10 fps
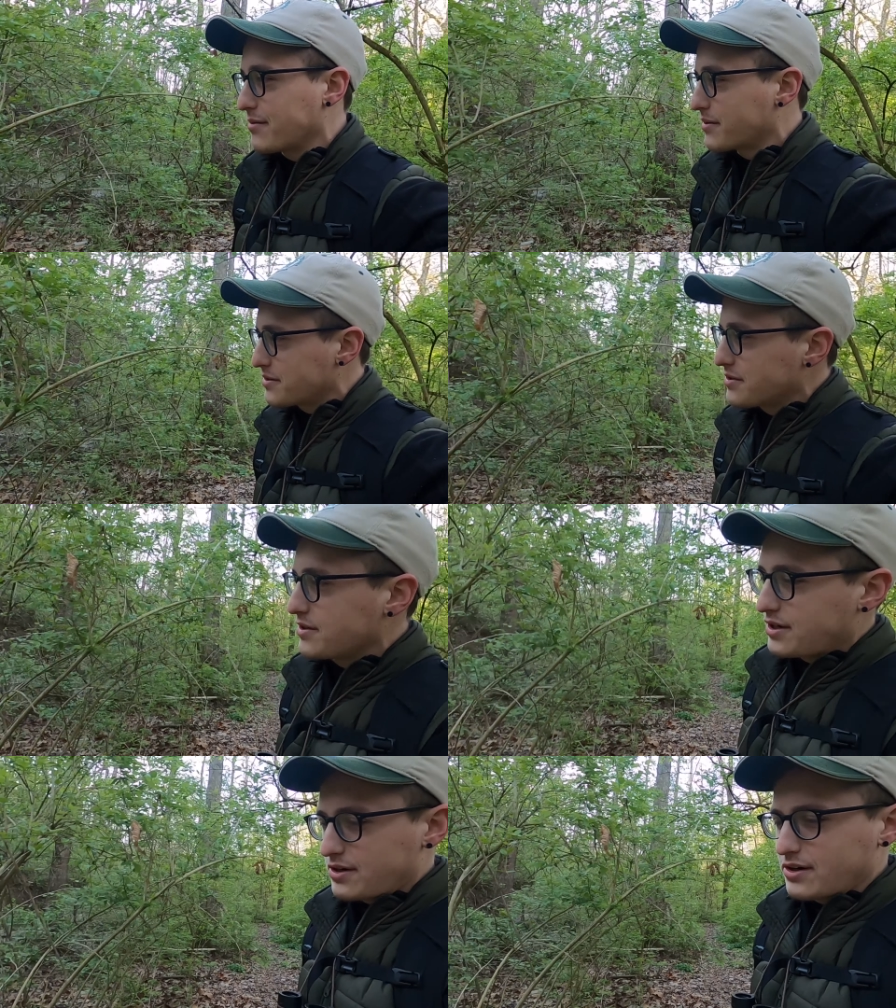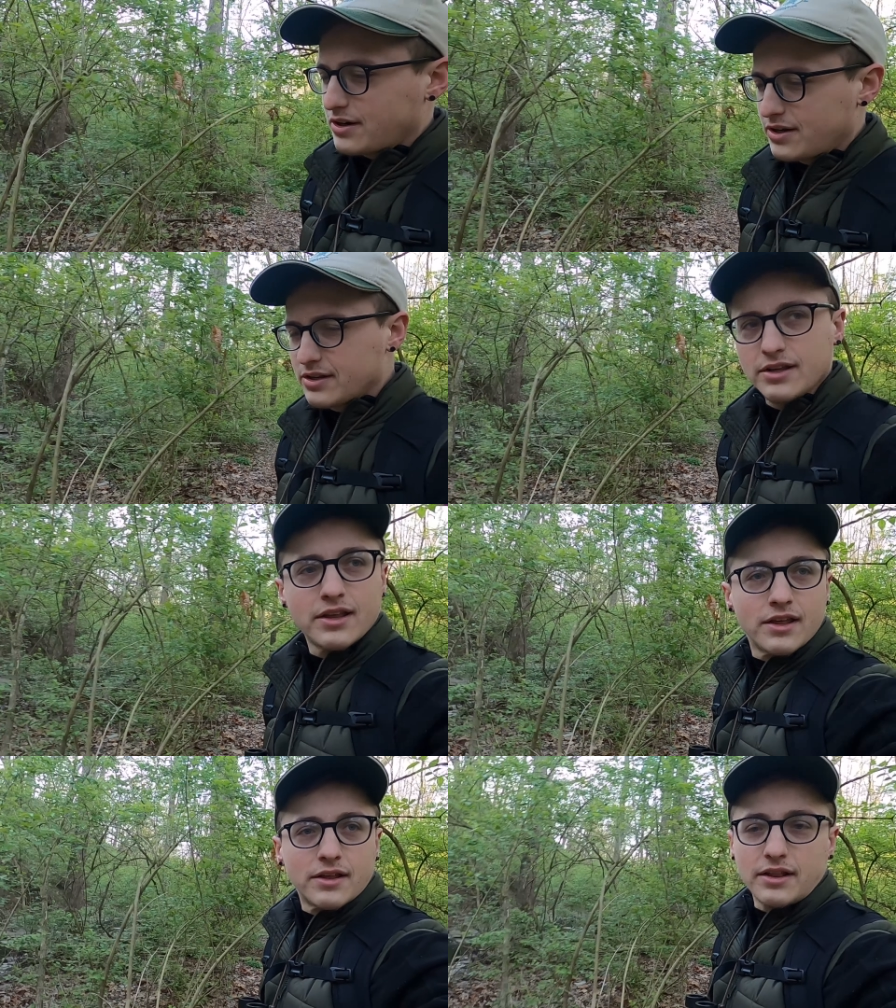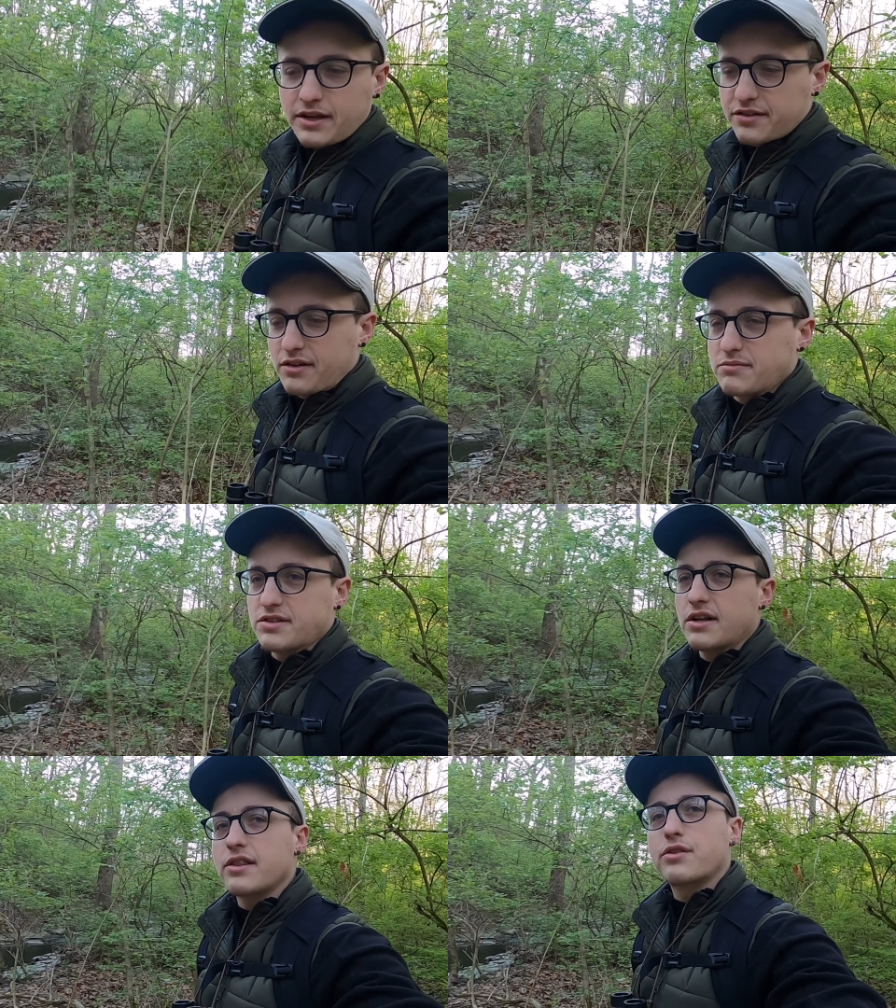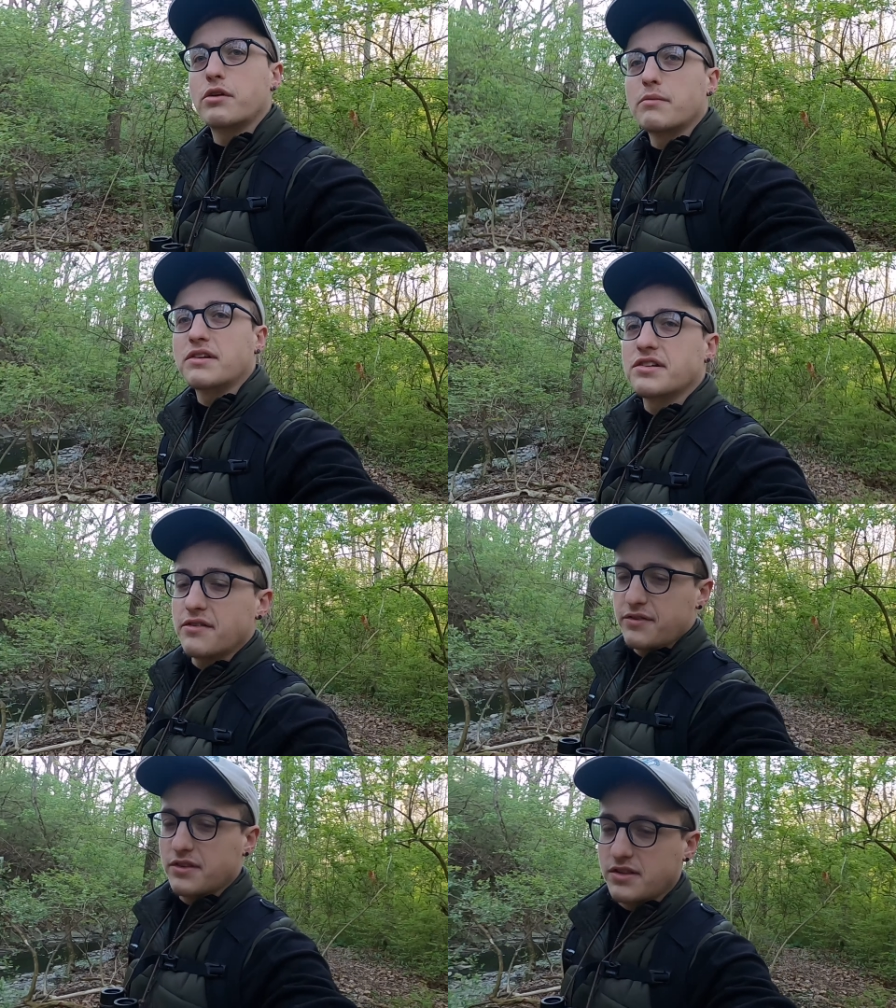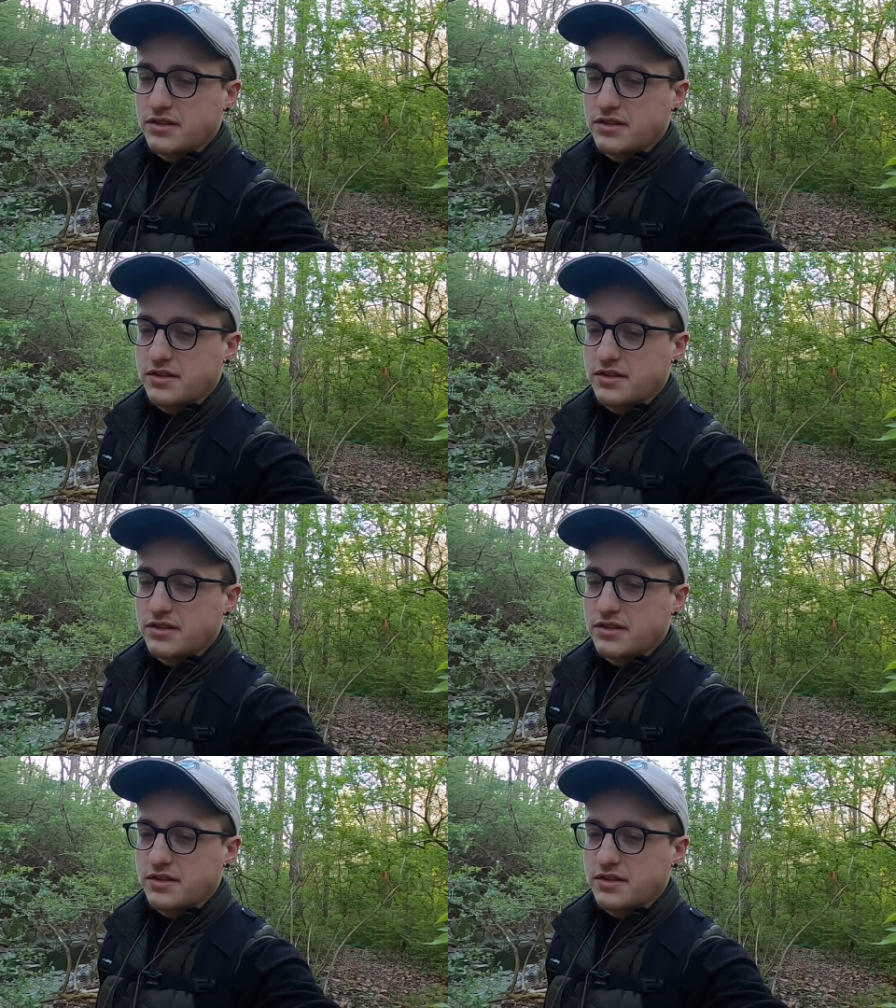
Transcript: what I'm gonna do here. Like I said, I'm just kind of throwing myself into